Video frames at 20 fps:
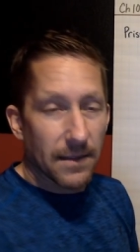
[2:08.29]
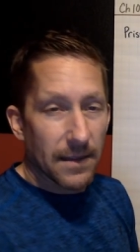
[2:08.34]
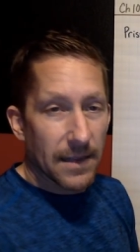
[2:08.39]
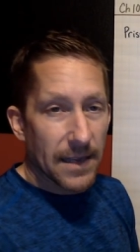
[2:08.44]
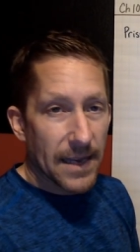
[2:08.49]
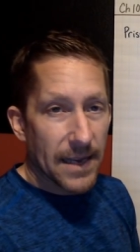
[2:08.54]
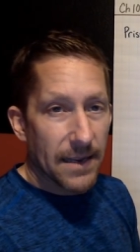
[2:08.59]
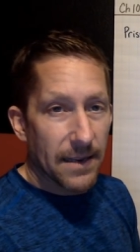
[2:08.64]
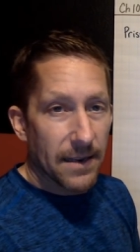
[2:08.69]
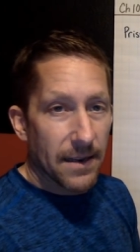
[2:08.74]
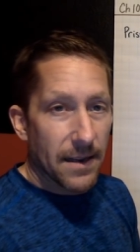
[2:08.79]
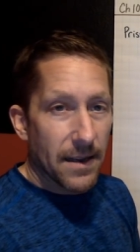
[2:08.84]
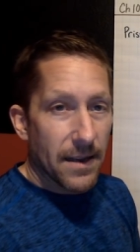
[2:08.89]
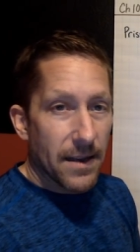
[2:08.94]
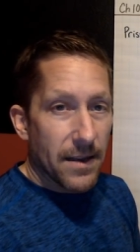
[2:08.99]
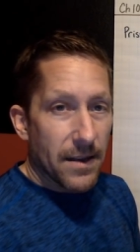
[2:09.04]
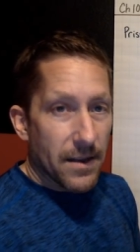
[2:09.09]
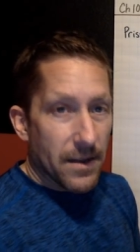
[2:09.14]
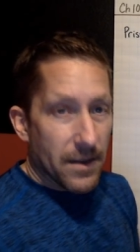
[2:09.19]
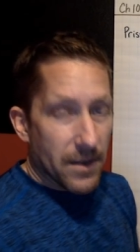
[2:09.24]
that
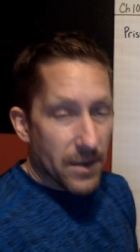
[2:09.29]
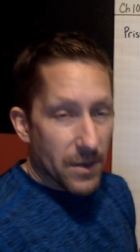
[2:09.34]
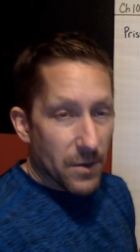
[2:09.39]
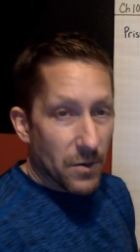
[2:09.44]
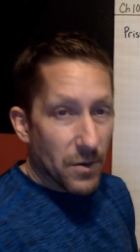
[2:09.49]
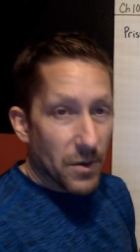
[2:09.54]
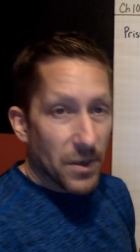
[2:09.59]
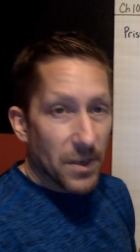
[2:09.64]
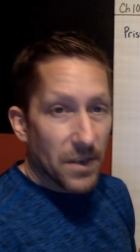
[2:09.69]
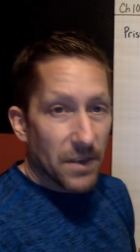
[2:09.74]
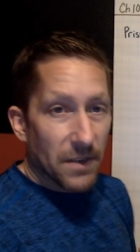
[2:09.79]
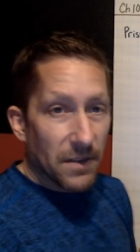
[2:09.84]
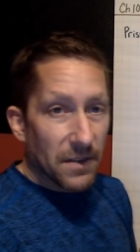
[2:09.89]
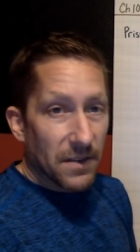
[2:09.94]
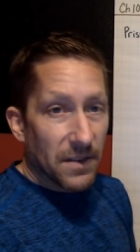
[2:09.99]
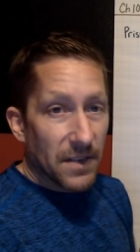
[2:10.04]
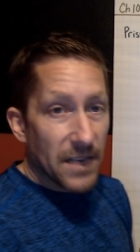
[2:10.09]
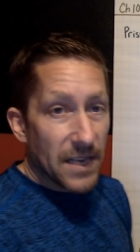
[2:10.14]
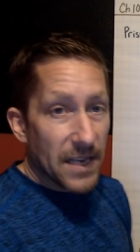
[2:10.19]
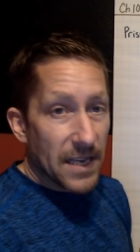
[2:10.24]
you couldn't
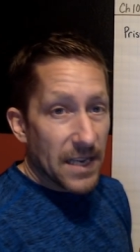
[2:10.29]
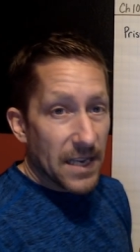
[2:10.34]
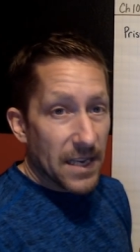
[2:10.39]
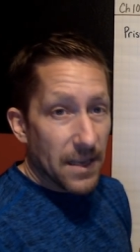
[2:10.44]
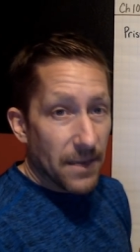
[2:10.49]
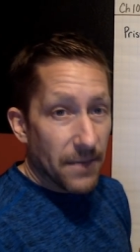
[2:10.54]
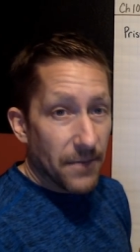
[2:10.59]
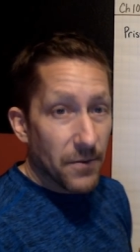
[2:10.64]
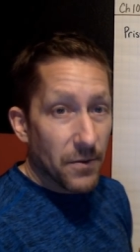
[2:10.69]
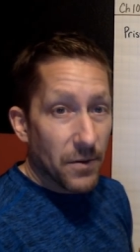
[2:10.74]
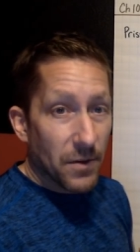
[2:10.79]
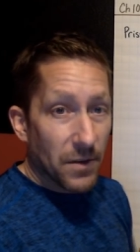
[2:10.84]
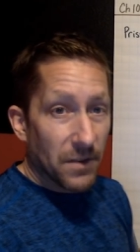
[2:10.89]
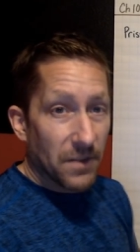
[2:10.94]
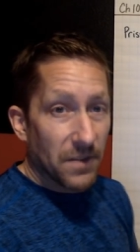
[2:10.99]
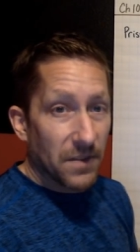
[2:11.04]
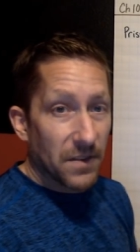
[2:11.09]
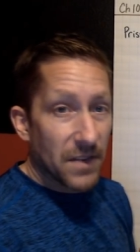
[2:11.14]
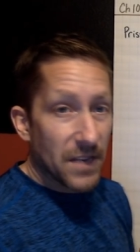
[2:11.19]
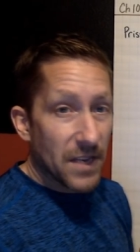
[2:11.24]
see. If you could
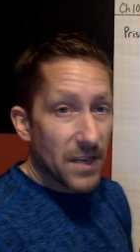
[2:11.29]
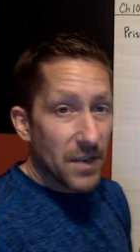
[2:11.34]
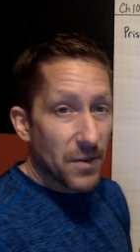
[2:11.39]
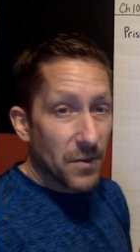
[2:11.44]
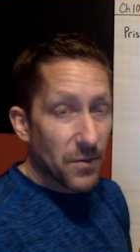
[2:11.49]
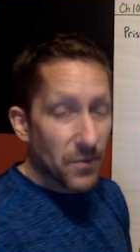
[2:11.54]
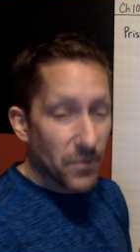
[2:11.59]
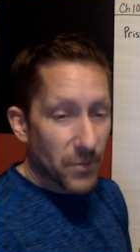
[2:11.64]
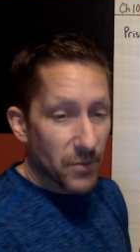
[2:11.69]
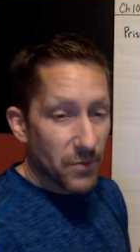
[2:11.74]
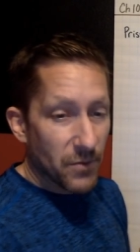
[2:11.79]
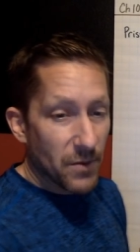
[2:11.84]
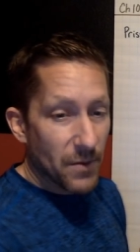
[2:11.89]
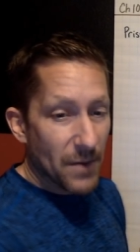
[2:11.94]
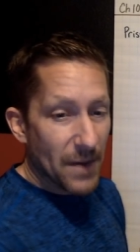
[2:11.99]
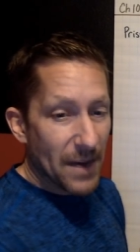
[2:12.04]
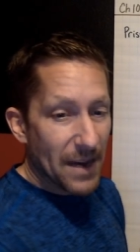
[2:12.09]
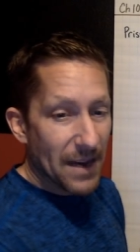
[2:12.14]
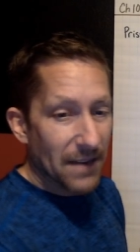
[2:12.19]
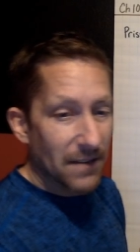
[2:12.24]
see through the
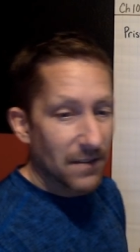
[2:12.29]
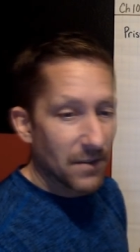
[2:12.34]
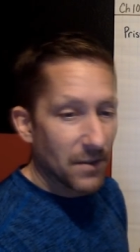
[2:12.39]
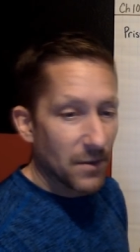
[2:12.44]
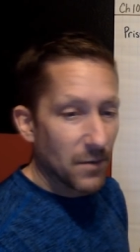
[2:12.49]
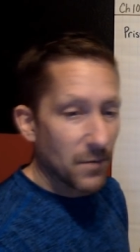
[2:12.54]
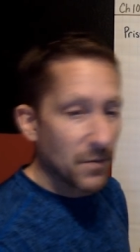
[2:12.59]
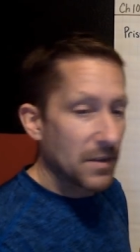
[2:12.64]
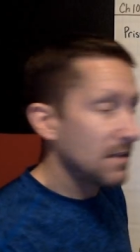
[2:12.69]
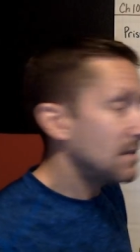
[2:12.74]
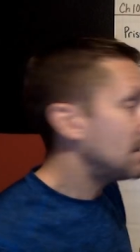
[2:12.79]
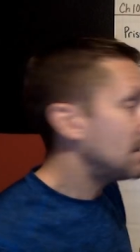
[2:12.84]
box, you would